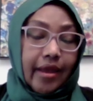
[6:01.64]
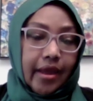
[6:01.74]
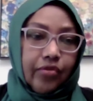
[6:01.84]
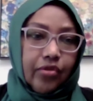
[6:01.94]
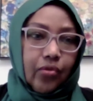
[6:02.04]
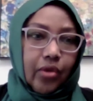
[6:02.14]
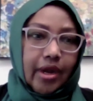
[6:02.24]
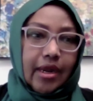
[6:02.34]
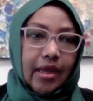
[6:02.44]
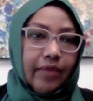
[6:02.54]
countries where
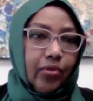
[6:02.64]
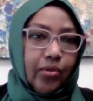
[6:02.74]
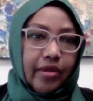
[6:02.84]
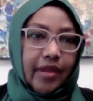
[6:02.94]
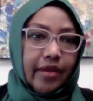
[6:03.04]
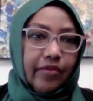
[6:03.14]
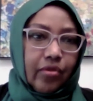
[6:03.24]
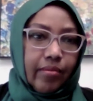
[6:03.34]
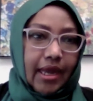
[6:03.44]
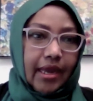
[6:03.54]
I lived, whether that is
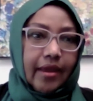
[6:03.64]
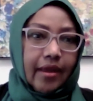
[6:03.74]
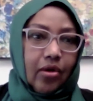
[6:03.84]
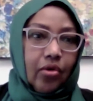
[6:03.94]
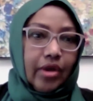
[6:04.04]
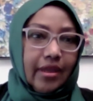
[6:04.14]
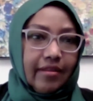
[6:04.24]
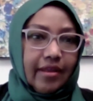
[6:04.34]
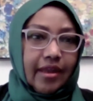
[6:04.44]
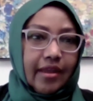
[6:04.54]
Somalia or
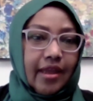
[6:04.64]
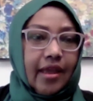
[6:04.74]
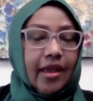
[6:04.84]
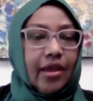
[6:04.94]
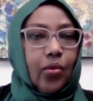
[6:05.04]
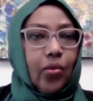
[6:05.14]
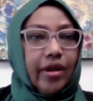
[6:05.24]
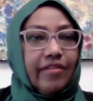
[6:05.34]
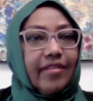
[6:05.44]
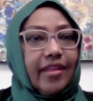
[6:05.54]
Italy, were
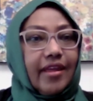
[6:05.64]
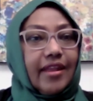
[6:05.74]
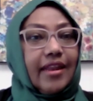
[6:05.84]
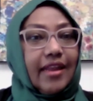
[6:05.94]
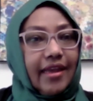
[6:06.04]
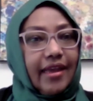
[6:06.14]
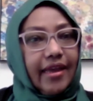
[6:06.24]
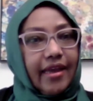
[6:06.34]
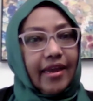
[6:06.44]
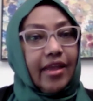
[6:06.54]
still
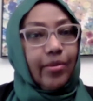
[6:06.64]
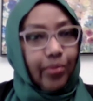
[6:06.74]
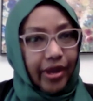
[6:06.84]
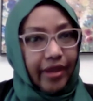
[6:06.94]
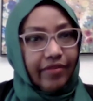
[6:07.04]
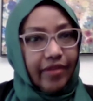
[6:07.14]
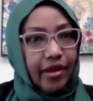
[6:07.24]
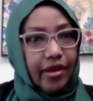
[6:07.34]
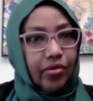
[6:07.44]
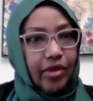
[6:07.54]
in place here
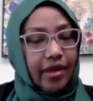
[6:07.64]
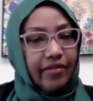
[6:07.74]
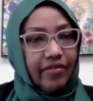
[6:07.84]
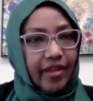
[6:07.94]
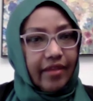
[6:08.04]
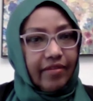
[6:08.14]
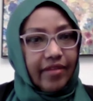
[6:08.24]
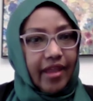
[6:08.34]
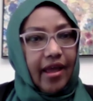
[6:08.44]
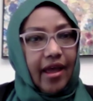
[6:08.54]
in the United States,
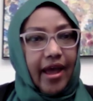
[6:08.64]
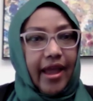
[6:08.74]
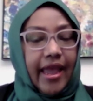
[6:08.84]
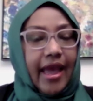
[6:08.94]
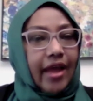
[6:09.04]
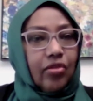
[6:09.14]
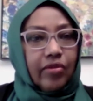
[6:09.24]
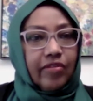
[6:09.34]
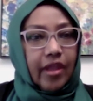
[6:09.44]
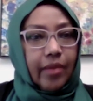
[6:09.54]
I had to
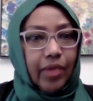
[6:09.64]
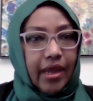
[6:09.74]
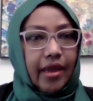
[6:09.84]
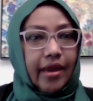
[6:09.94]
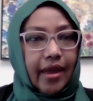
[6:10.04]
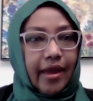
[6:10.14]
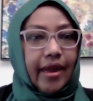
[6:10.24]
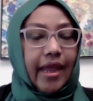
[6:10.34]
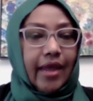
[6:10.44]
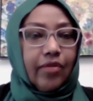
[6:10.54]
step in and I
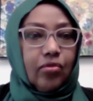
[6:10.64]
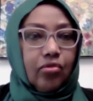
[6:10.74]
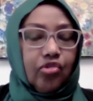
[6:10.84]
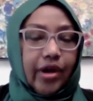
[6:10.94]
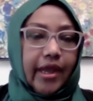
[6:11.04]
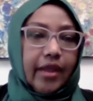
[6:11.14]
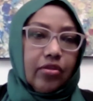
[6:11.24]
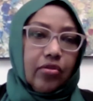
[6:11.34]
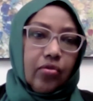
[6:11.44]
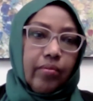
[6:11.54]
had to try
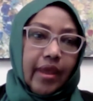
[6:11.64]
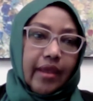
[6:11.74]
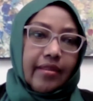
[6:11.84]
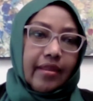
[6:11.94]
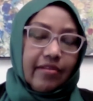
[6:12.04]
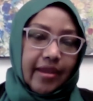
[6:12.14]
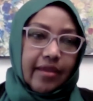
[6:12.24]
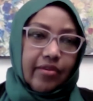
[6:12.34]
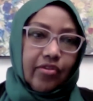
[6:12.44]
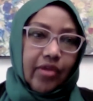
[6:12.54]
to make the
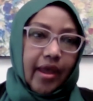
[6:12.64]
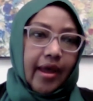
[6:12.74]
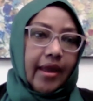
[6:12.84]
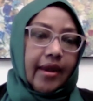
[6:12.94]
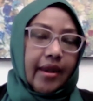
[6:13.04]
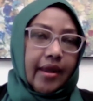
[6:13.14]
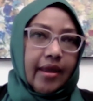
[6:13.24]
change and